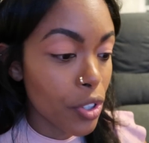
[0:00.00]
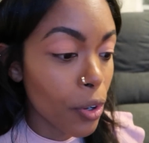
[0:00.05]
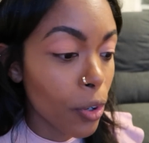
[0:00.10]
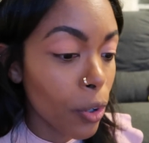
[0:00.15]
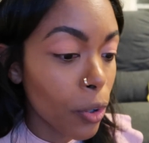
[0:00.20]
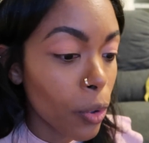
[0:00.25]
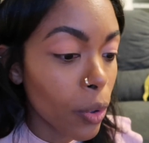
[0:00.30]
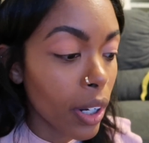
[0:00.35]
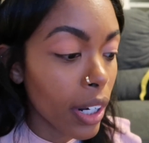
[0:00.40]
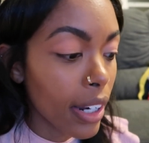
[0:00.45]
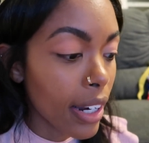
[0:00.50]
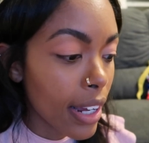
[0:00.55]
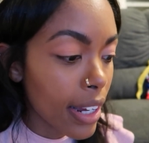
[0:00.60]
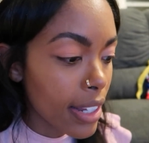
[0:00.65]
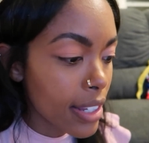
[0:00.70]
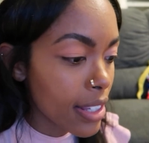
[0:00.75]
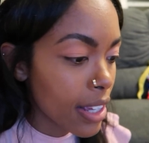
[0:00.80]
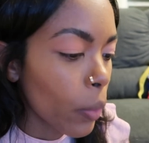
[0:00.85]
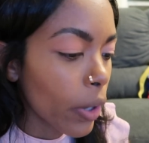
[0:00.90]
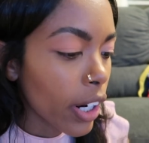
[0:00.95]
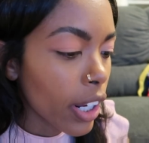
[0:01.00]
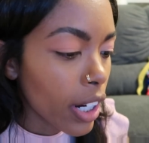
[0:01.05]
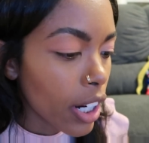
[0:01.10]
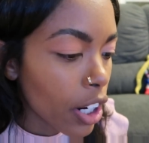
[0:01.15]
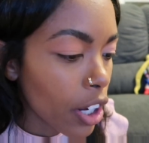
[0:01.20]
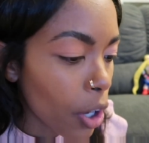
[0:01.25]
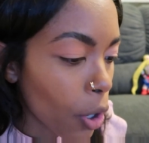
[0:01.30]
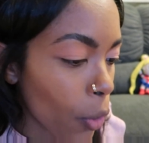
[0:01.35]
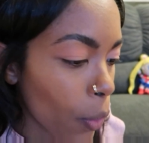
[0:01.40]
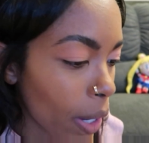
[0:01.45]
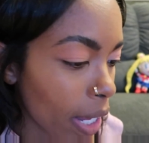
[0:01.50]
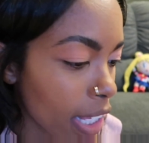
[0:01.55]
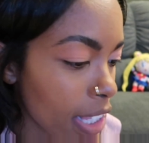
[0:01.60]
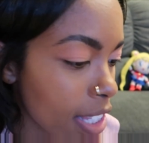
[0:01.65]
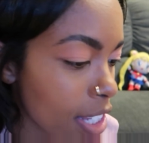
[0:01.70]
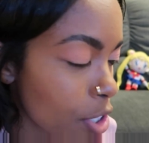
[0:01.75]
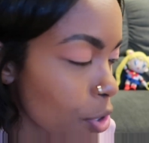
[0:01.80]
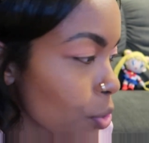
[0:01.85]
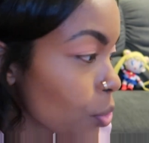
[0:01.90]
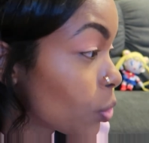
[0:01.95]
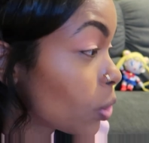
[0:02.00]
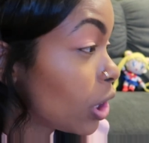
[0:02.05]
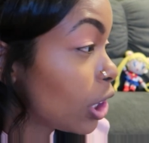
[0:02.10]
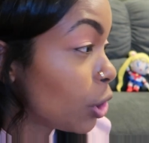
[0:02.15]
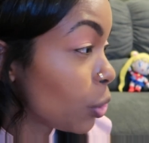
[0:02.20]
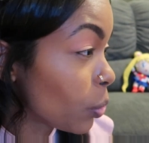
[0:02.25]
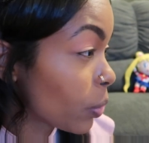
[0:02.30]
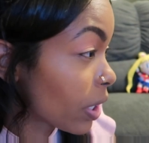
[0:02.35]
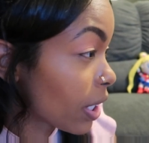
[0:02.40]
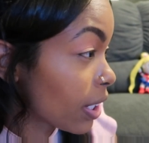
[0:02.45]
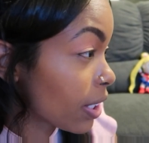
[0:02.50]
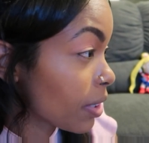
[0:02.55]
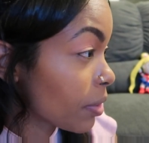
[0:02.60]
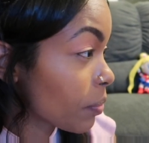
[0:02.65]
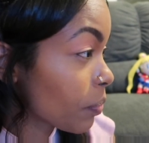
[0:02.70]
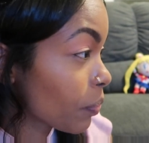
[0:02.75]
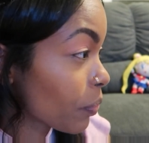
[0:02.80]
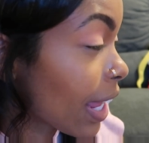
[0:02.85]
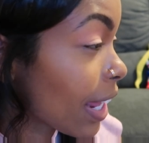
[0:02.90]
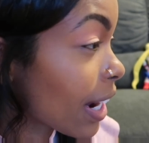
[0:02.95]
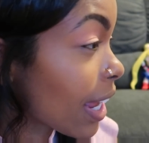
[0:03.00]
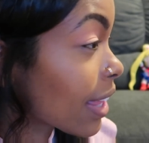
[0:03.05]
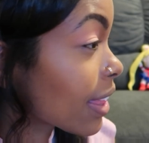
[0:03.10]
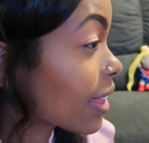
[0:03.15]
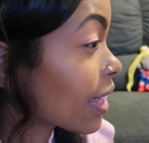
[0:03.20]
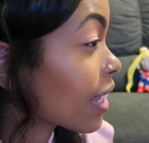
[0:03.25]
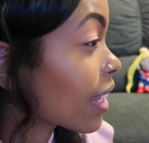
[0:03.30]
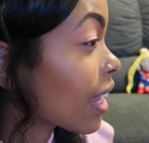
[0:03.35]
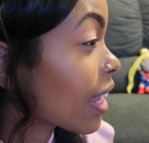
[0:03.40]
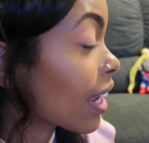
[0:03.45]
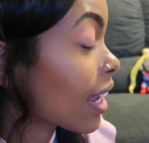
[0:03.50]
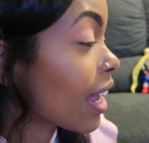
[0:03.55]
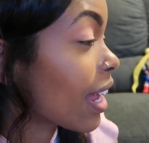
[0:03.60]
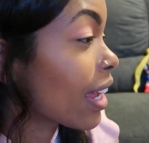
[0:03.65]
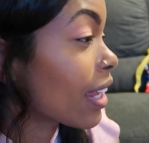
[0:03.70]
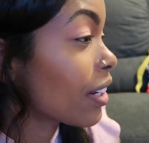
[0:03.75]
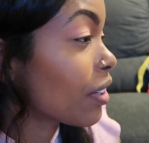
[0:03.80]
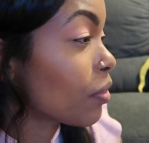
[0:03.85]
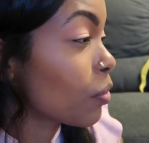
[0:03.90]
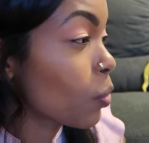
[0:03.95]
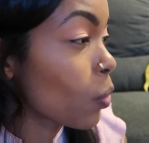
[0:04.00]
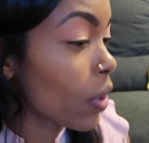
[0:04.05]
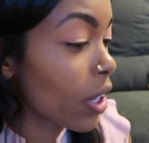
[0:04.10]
So next, we're gonna go into Luna, and I think I kind of